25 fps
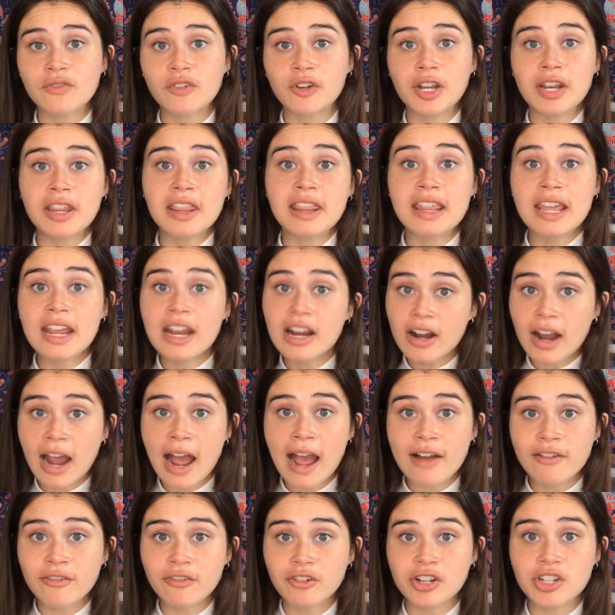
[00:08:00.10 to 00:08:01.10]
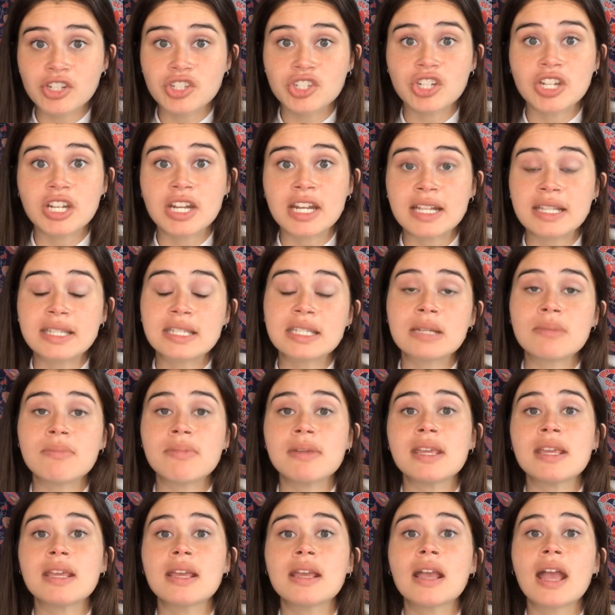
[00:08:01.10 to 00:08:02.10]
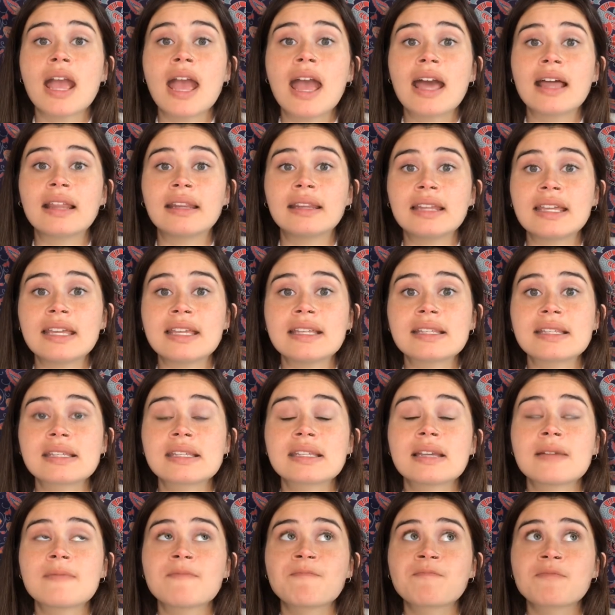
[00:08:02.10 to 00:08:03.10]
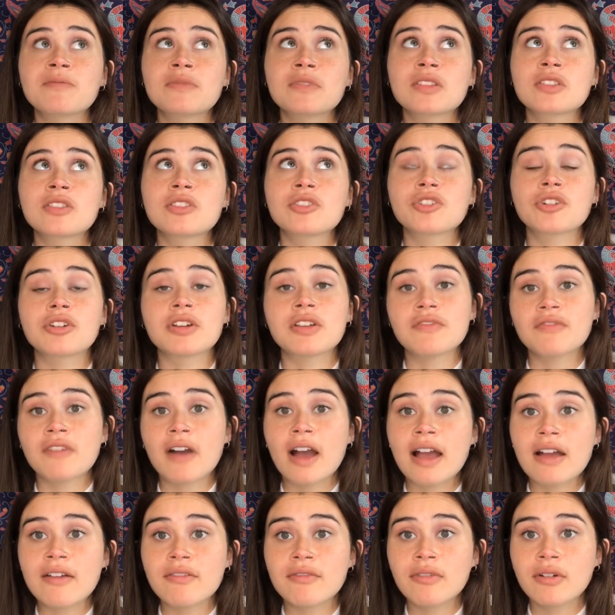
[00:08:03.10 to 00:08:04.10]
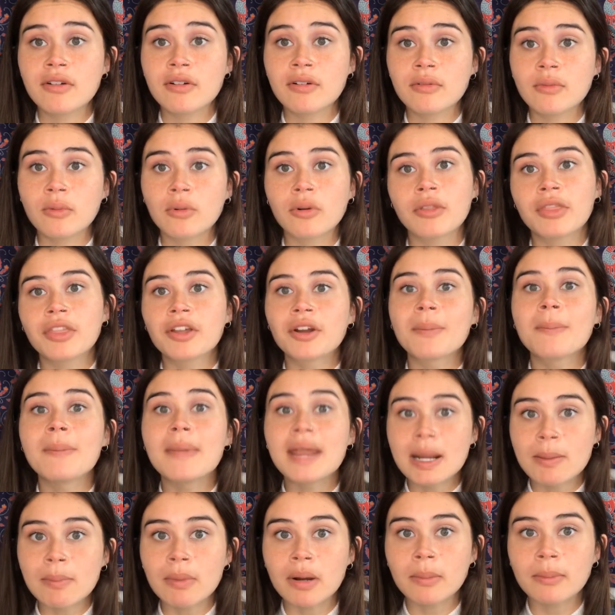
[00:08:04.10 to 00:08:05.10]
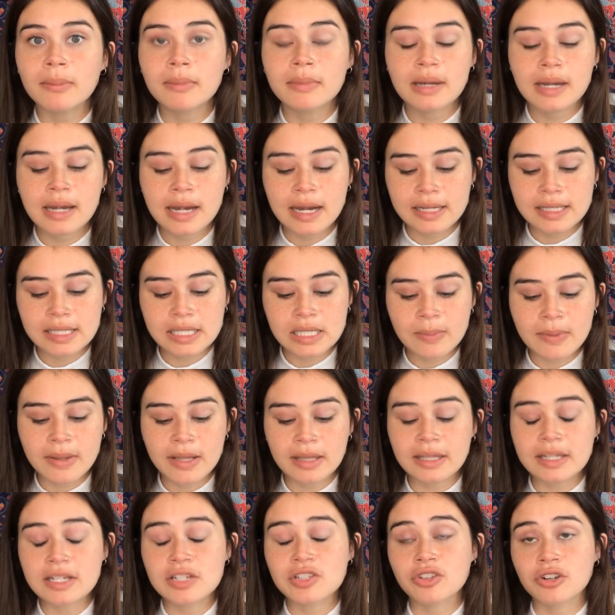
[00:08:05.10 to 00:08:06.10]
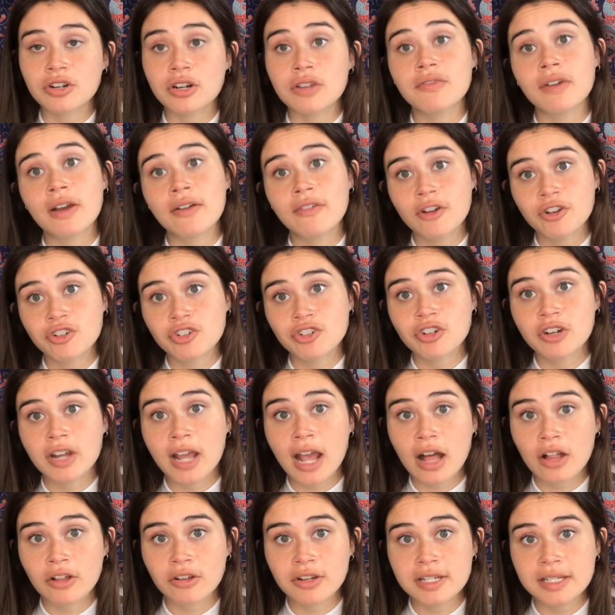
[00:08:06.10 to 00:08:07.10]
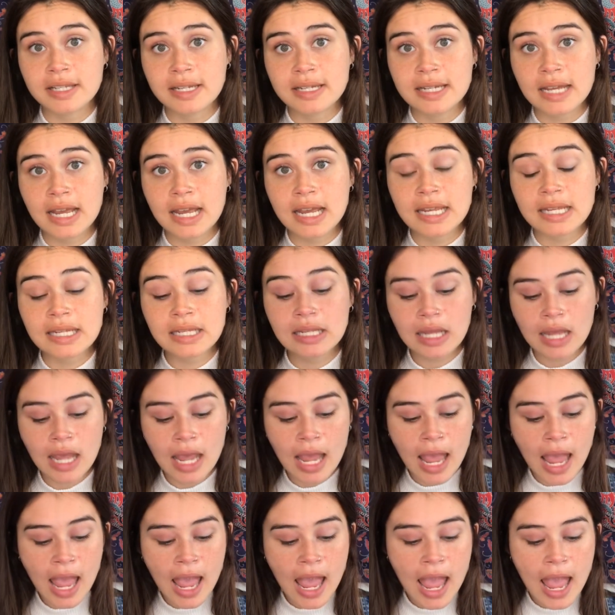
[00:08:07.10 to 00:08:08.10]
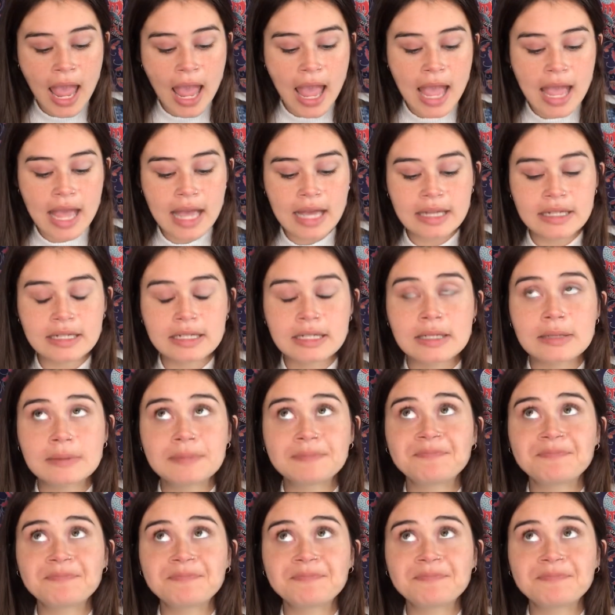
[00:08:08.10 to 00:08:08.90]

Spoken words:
foot, their average needs to be at least their minimum needs to be at least 3,500 calories a day. And